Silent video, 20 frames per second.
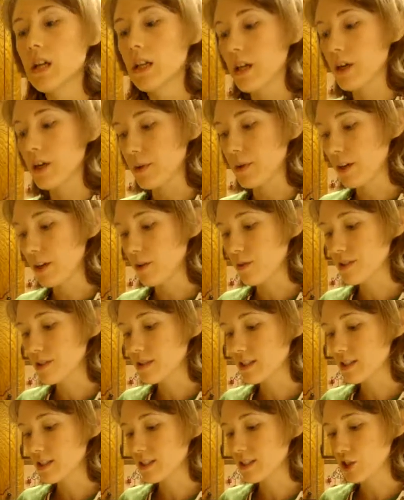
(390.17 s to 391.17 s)
There we go.
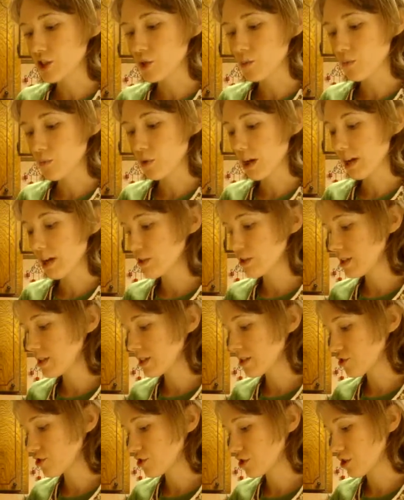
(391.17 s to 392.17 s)
This is a brand new
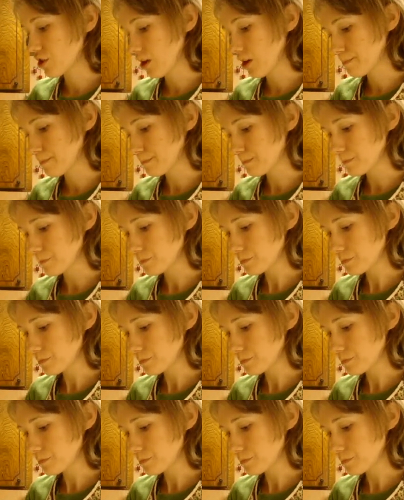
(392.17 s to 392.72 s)
yeast jar.